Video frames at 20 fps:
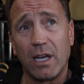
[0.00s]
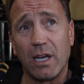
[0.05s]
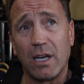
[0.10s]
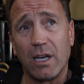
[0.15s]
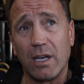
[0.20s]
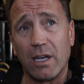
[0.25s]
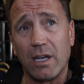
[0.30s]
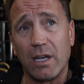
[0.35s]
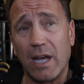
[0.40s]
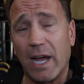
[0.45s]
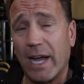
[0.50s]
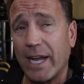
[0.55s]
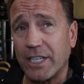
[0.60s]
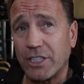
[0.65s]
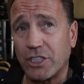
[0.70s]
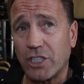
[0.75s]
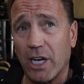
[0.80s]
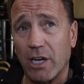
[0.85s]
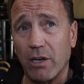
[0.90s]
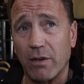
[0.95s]

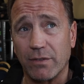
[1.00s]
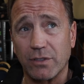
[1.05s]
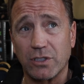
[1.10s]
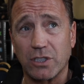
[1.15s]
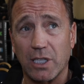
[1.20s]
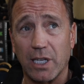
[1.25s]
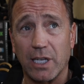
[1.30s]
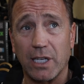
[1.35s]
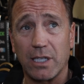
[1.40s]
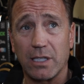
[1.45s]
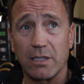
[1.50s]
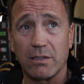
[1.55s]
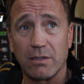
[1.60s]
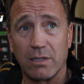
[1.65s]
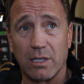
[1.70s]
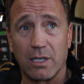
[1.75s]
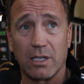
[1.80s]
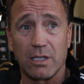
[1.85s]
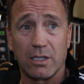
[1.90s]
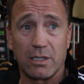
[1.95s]
AJ obviously
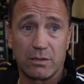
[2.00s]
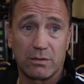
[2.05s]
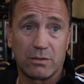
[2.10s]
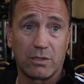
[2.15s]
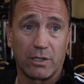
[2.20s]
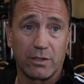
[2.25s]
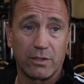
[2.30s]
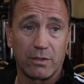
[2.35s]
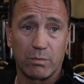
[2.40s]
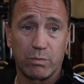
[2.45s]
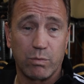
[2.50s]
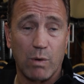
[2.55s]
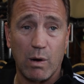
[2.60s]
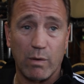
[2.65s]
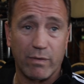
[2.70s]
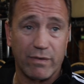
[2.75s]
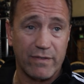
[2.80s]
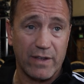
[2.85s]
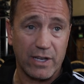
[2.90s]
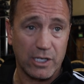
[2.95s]
got the
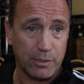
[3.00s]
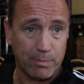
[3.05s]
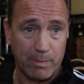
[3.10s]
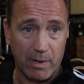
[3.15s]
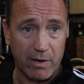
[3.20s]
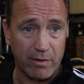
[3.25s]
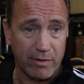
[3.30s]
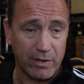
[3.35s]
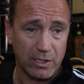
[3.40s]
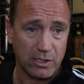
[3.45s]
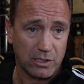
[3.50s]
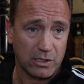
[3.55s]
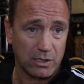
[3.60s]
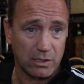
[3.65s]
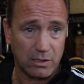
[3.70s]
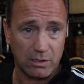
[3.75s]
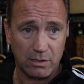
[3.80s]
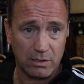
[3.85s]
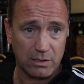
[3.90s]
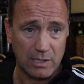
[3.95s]
wealth of experience
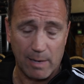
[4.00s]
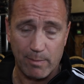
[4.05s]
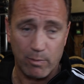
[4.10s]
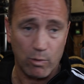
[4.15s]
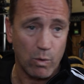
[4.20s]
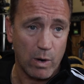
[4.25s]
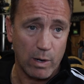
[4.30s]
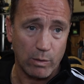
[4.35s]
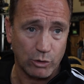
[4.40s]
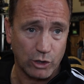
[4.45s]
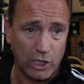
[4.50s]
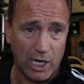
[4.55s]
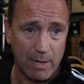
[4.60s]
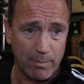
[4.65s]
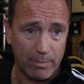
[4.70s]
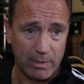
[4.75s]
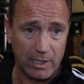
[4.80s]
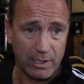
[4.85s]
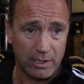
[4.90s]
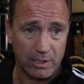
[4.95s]
and double world
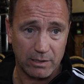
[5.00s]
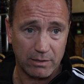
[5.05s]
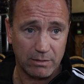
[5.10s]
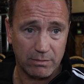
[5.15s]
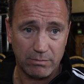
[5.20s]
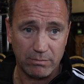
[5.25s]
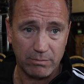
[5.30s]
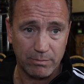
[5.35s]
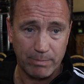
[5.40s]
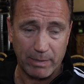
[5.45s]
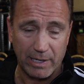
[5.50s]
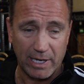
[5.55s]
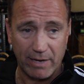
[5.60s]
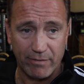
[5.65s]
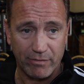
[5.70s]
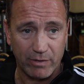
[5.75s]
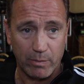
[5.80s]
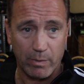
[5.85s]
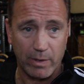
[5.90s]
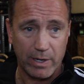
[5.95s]
champion and been
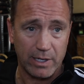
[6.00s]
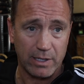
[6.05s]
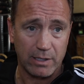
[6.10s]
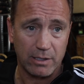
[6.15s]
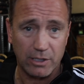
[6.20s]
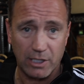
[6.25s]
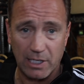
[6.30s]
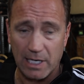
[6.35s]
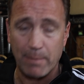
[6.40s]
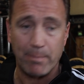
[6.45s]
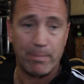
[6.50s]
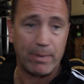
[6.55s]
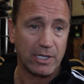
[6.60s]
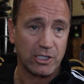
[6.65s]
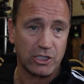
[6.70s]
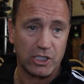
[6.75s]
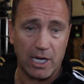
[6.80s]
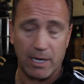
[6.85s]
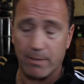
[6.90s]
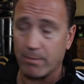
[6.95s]
everywhere,
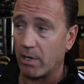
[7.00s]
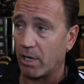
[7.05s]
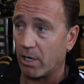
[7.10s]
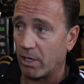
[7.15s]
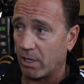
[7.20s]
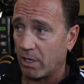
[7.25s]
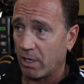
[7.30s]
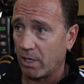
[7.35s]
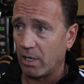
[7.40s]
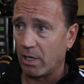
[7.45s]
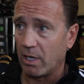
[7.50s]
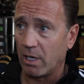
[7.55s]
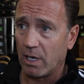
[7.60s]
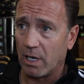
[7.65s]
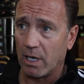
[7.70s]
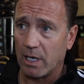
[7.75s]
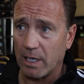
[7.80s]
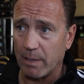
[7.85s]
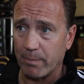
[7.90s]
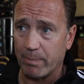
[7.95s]

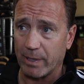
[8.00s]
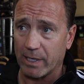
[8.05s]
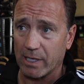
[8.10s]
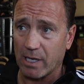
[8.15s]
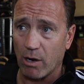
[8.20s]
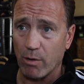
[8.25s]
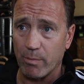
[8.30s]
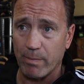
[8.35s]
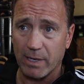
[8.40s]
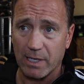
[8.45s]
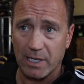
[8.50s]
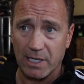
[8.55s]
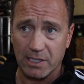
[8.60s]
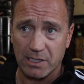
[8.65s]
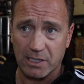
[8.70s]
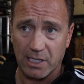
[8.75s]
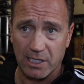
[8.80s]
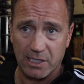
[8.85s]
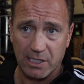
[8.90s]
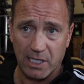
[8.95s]
Olympic gold
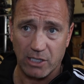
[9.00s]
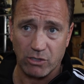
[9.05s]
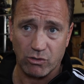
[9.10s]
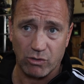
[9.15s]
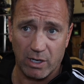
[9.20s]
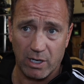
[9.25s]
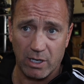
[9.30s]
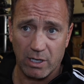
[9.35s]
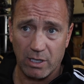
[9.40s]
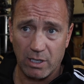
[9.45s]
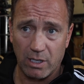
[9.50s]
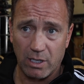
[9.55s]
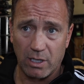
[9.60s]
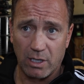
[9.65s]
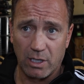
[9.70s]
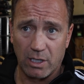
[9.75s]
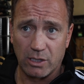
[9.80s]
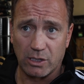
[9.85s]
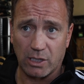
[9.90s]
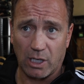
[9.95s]
medalist, etc.
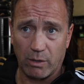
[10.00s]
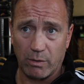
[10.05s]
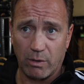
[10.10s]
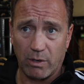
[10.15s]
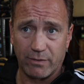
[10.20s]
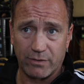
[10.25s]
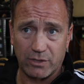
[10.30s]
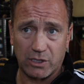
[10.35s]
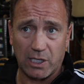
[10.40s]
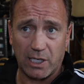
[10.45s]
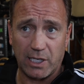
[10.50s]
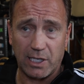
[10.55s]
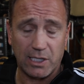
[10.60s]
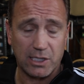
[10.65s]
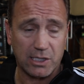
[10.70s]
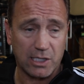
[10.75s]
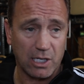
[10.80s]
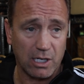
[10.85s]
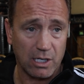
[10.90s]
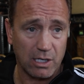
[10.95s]
So obviously
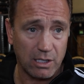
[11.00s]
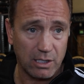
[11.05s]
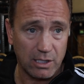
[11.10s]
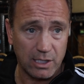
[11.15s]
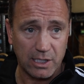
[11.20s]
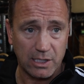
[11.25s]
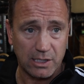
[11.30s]
he's the